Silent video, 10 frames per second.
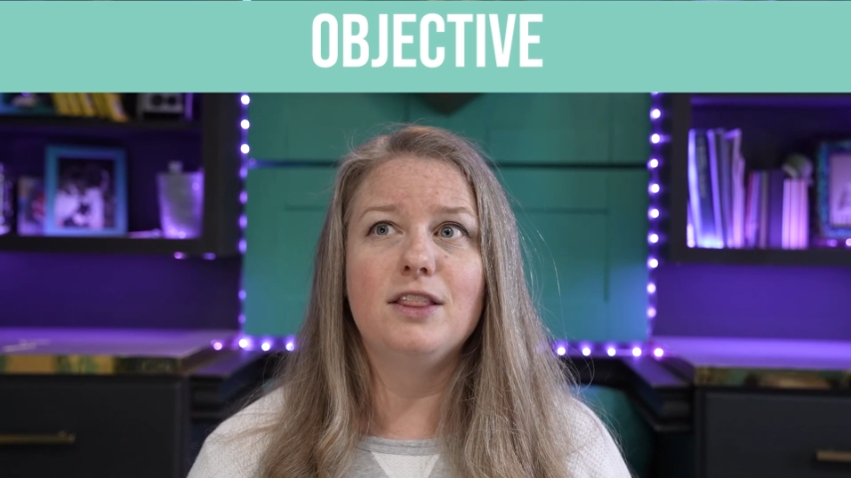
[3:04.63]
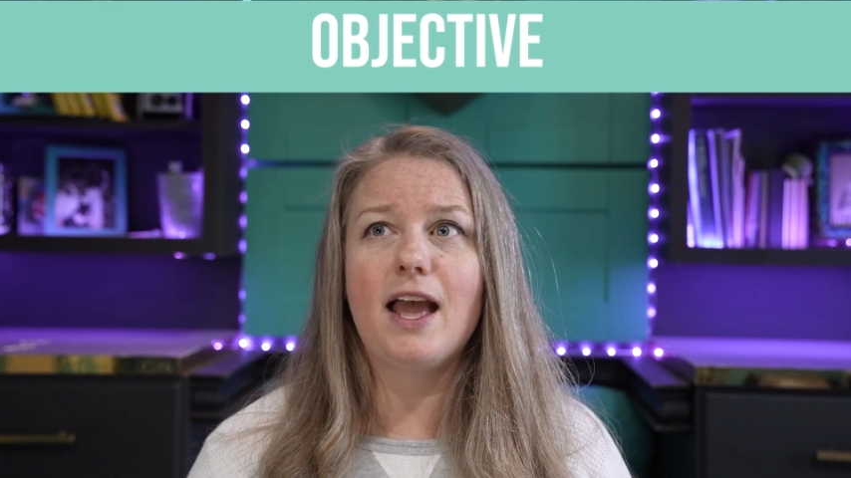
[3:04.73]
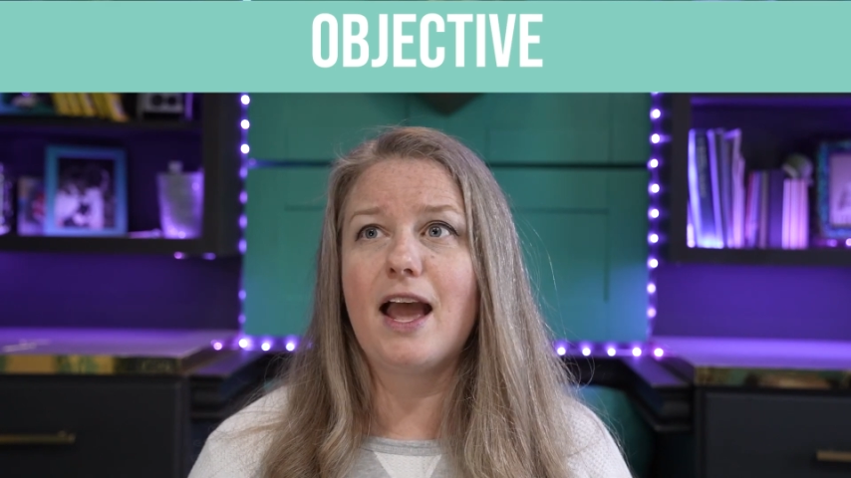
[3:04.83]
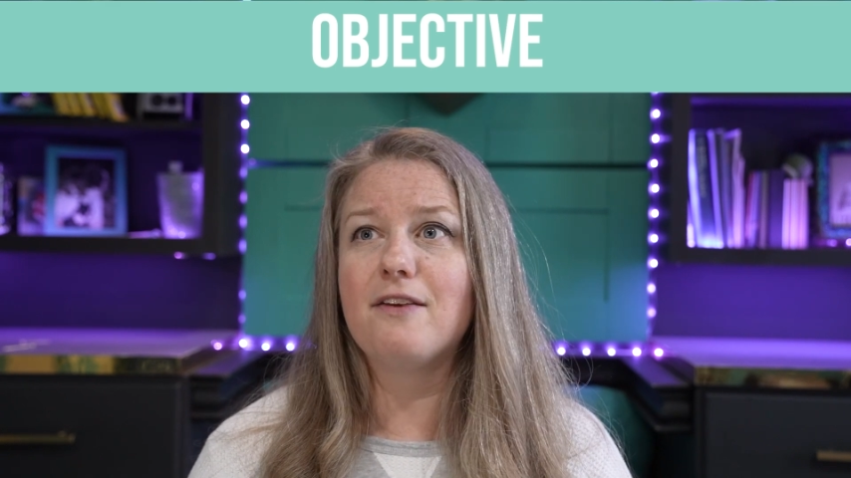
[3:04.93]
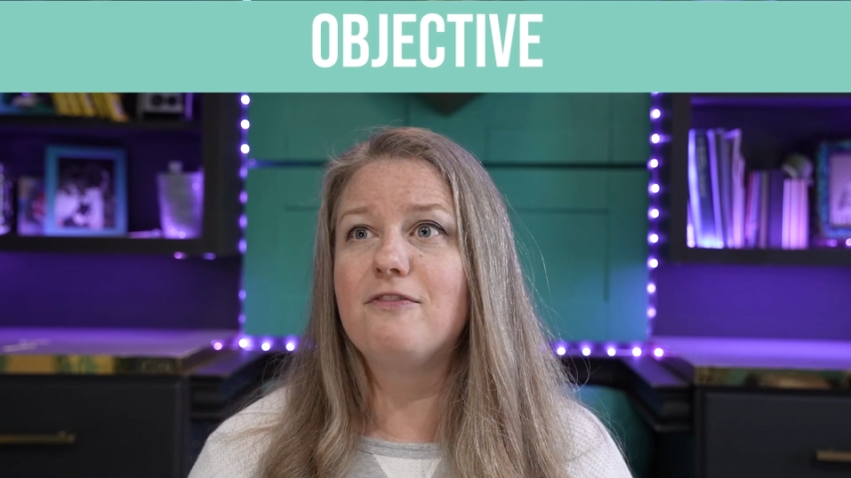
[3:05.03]

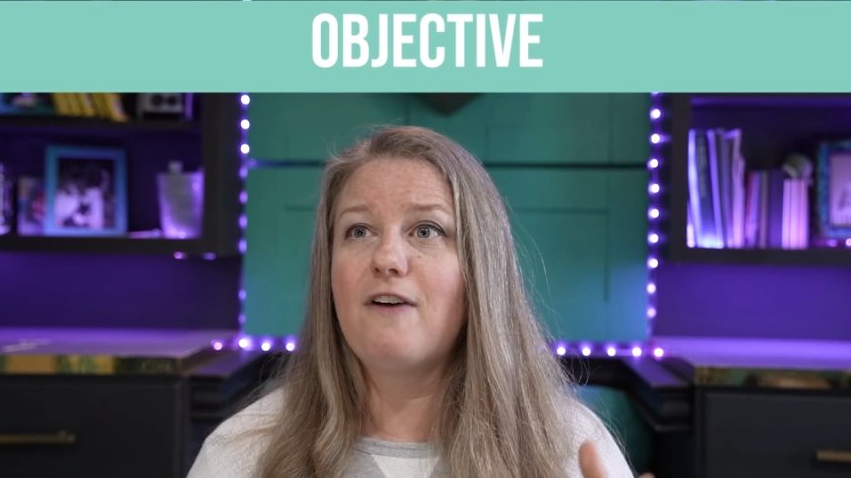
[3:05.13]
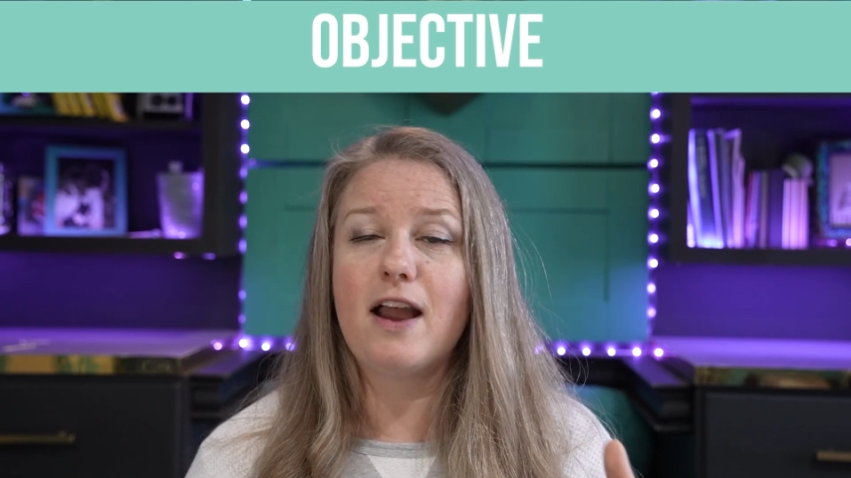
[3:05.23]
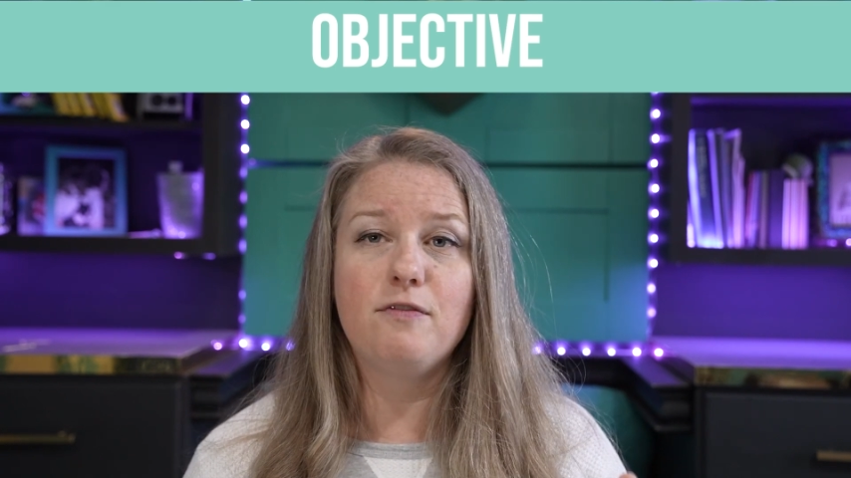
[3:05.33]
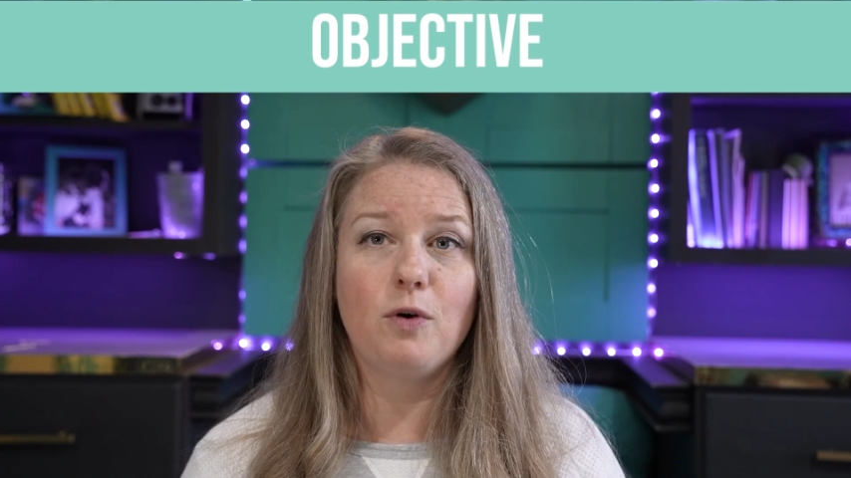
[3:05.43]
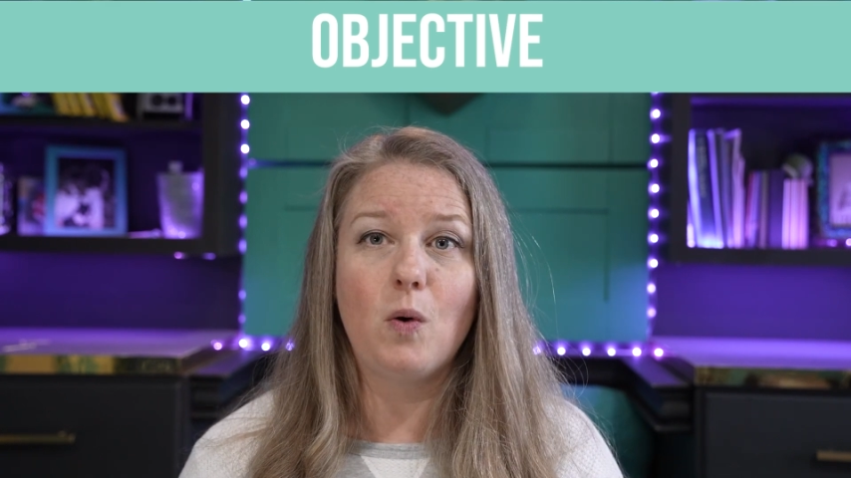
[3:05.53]
had
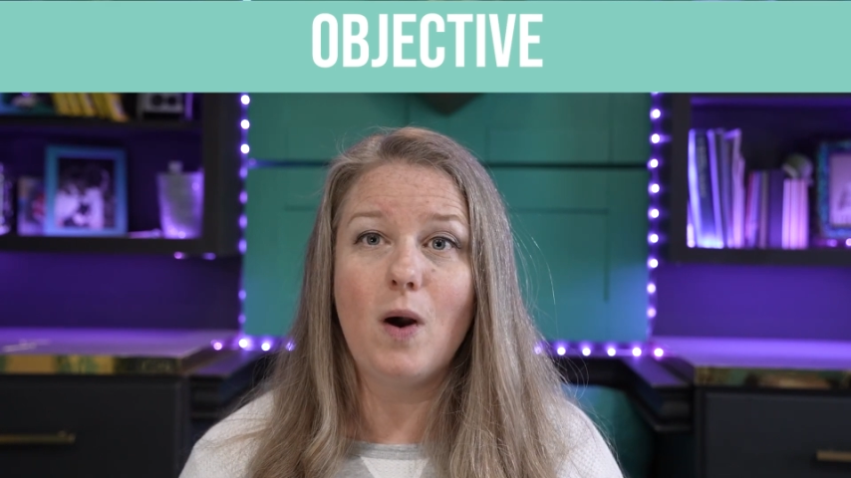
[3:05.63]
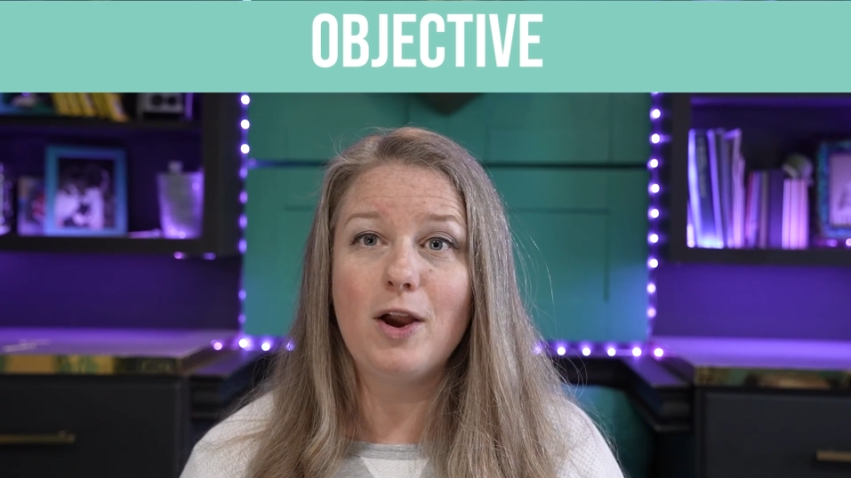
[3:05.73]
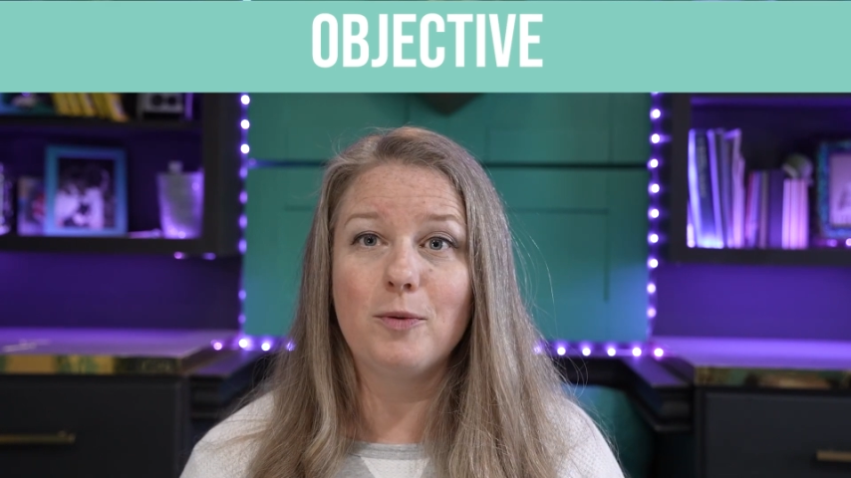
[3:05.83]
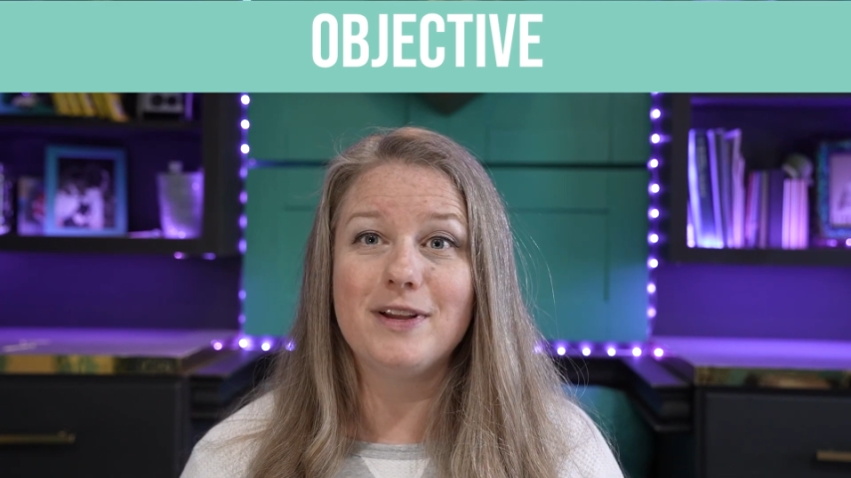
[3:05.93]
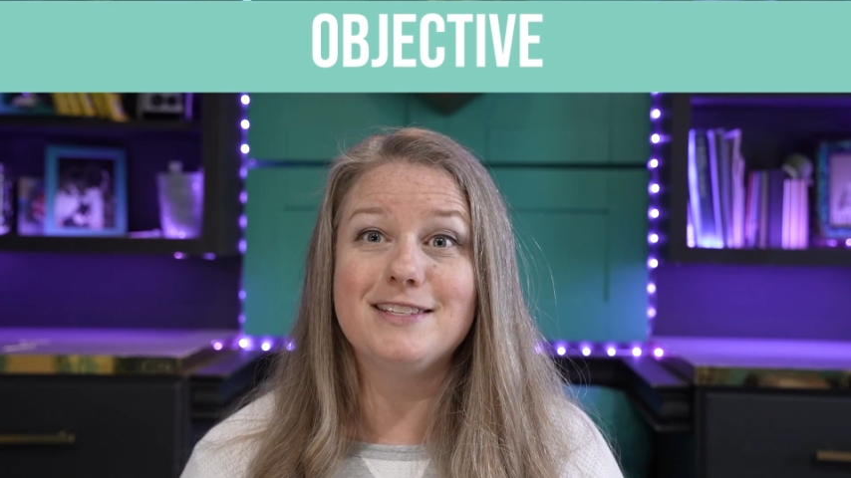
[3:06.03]
5
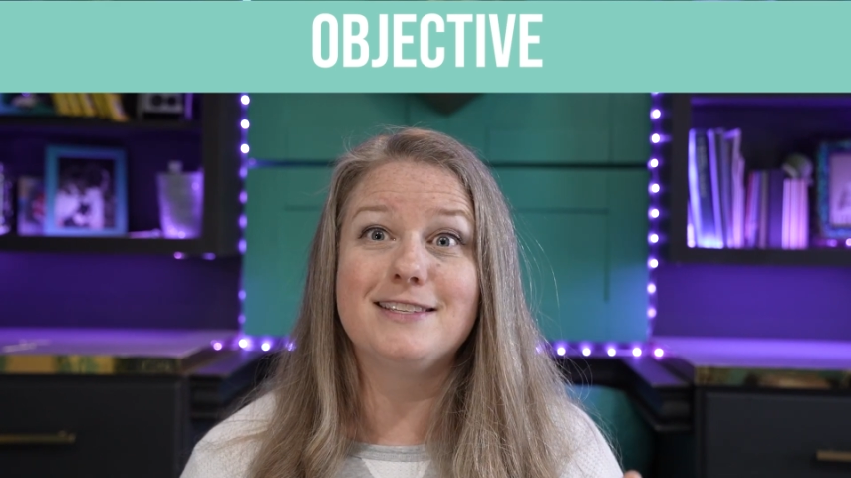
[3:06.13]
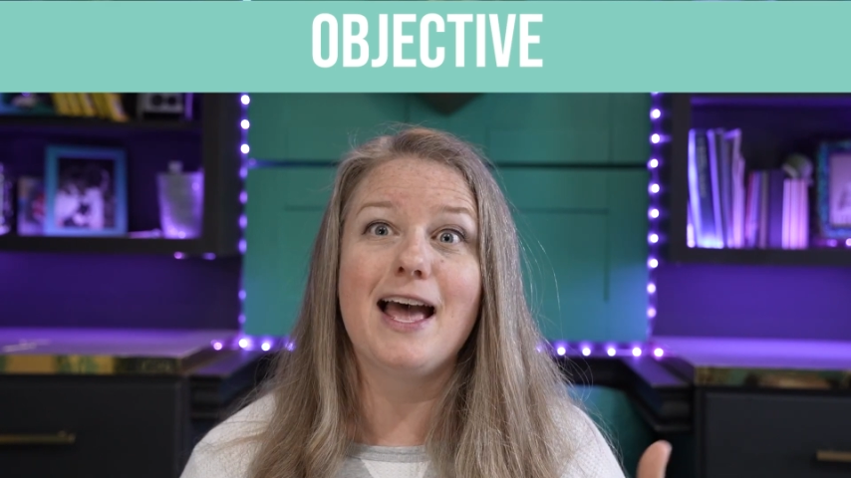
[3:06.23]
requirements,